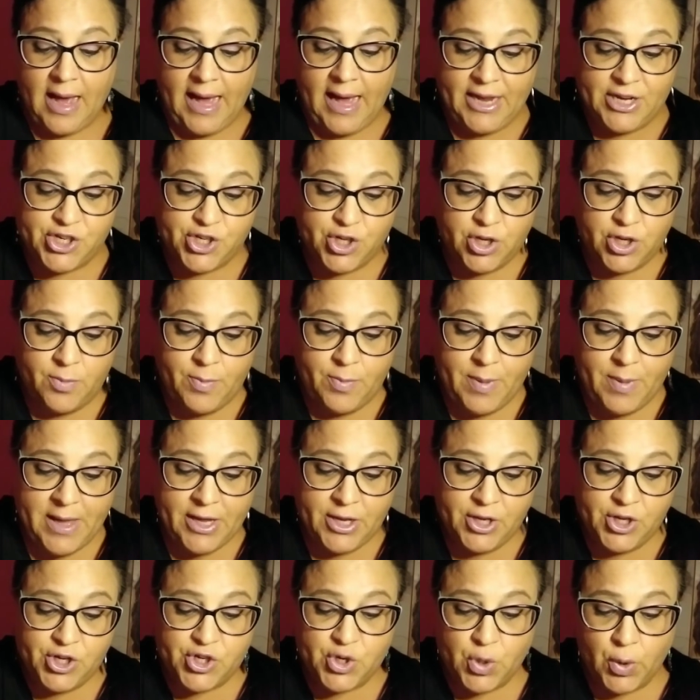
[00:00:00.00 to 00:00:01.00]
I should be
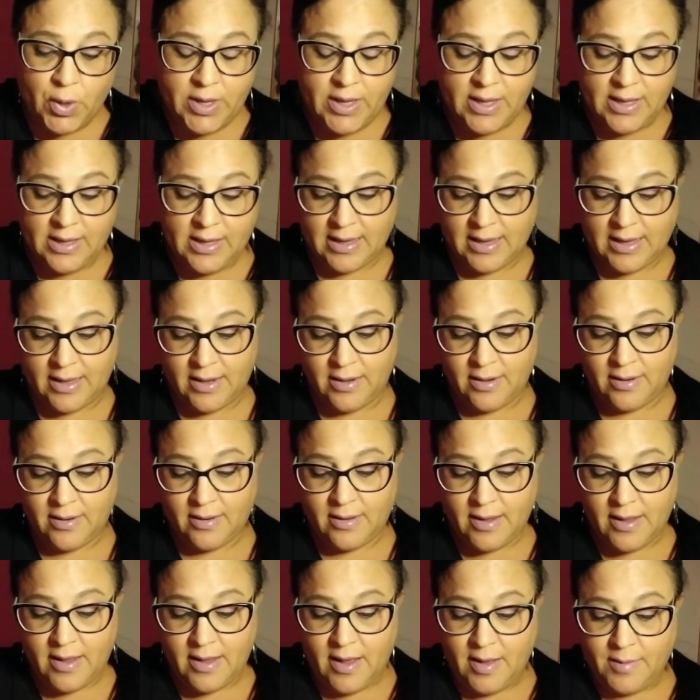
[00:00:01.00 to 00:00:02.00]
enjoying it,
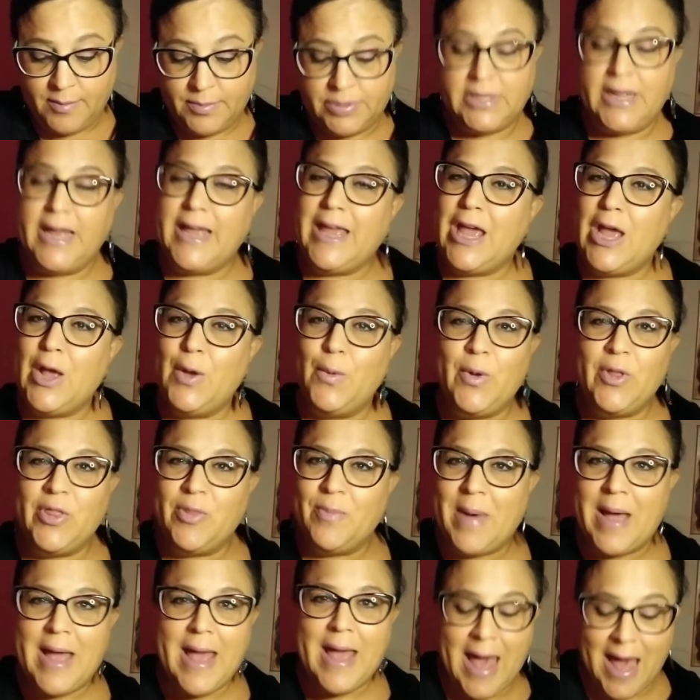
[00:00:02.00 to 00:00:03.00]
playing
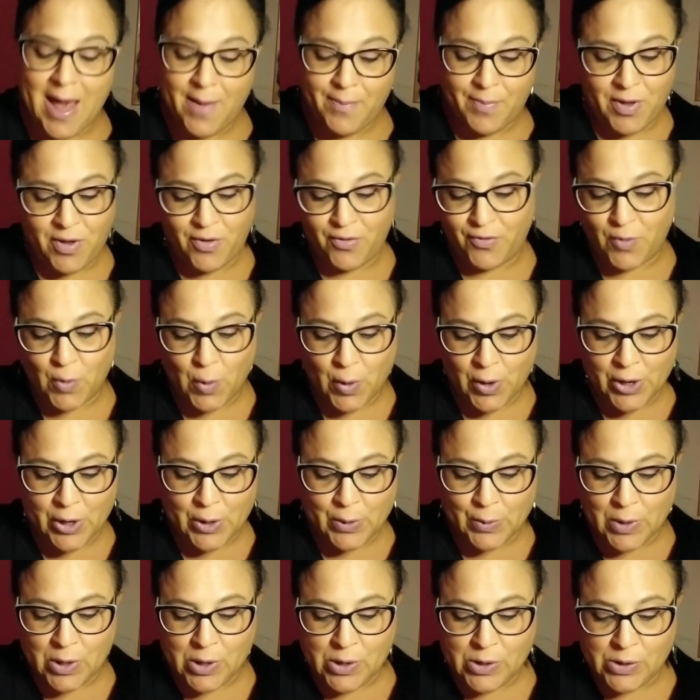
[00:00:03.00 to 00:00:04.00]
with my happy
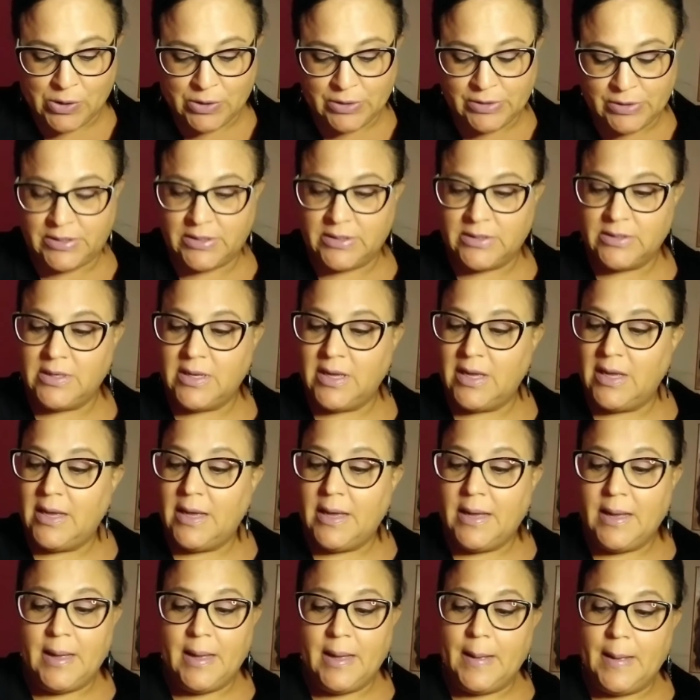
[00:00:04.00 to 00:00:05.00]
four-year-old,
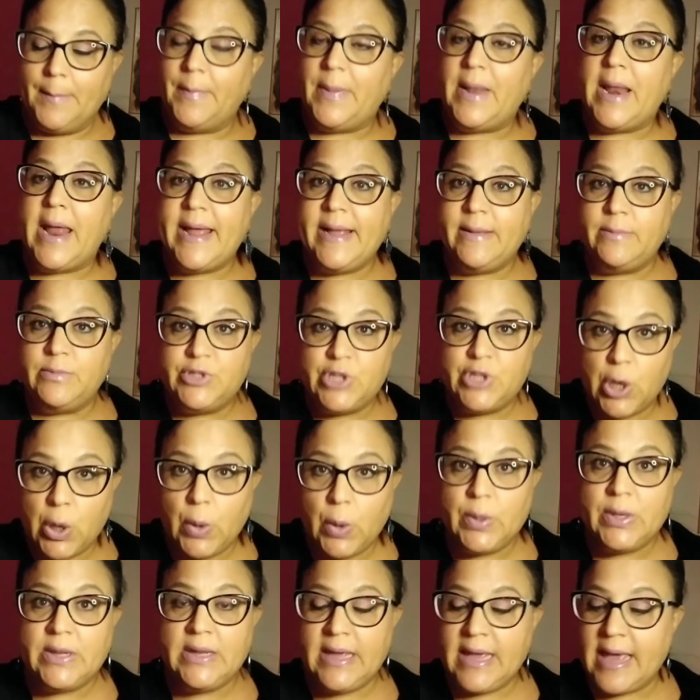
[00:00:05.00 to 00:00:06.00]
but I am
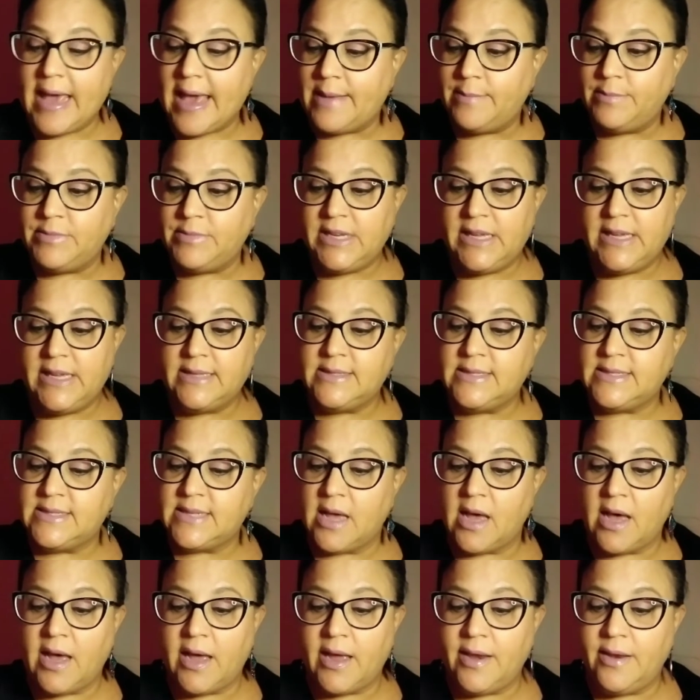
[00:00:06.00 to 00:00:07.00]
totally empty
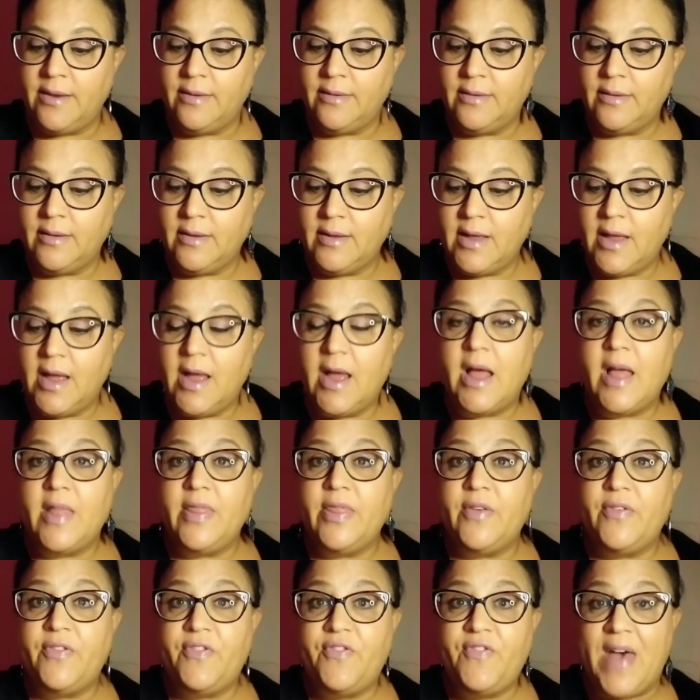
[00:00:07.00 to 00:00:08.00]
inside.
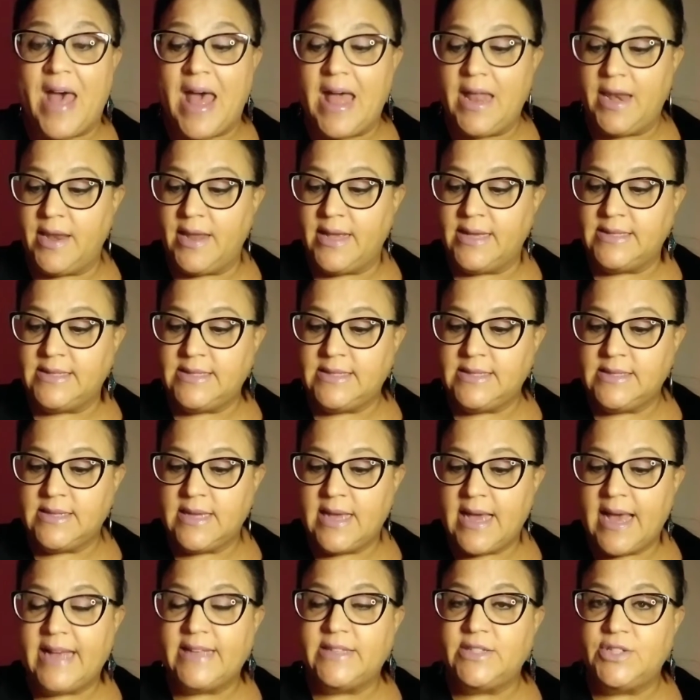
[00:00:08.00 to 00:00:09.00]
The fatness
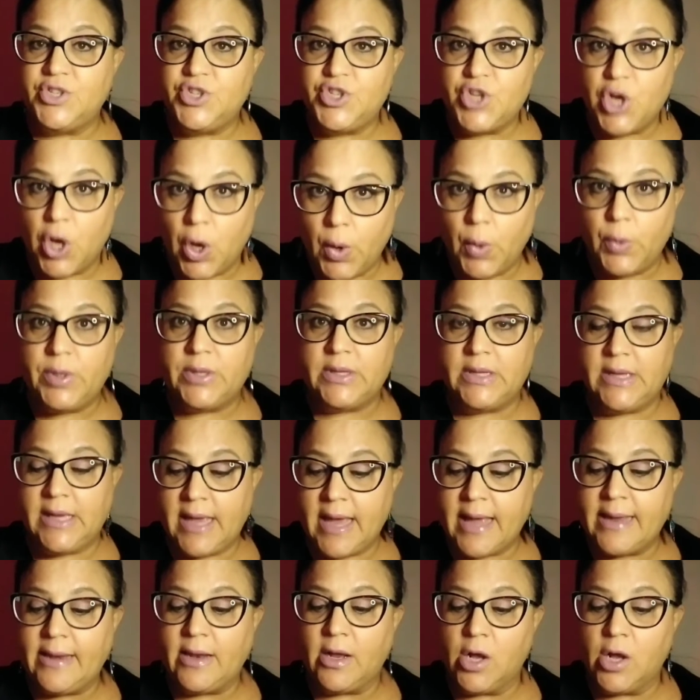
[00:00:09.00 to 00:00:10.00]
has
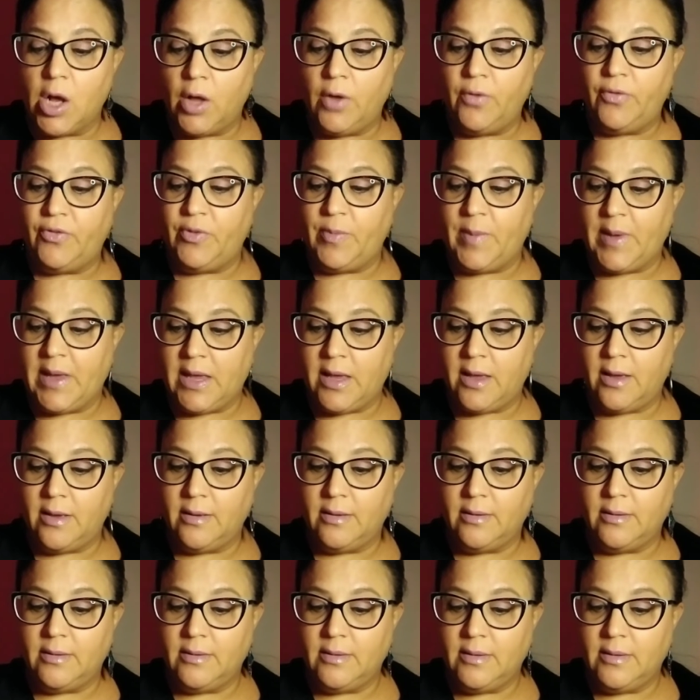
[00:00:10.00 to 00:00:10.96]
totally engulfed me.